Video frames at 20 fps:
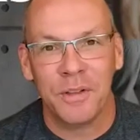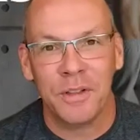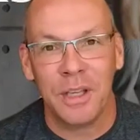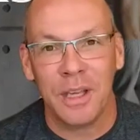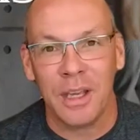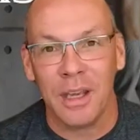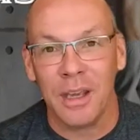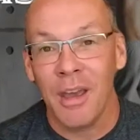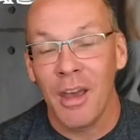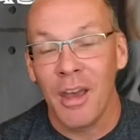
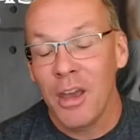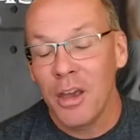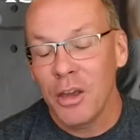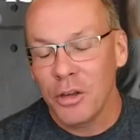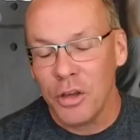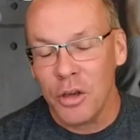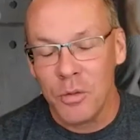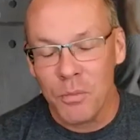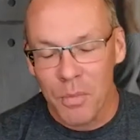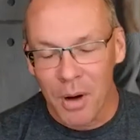fatigue?
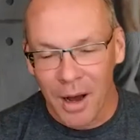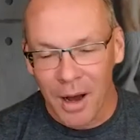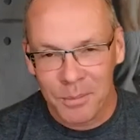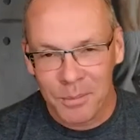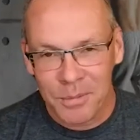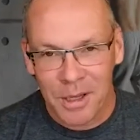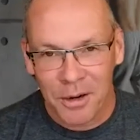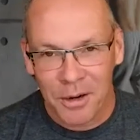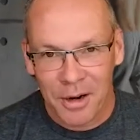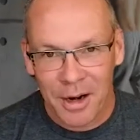You
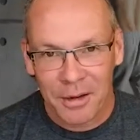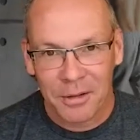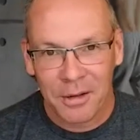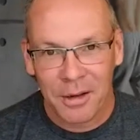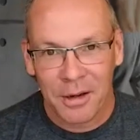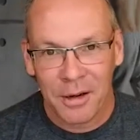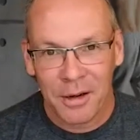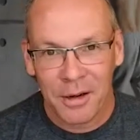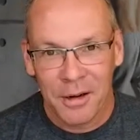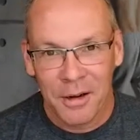moms that are out
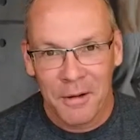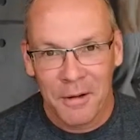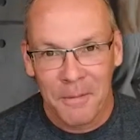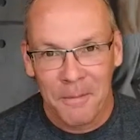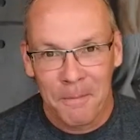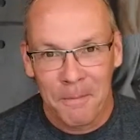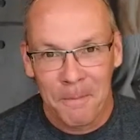there,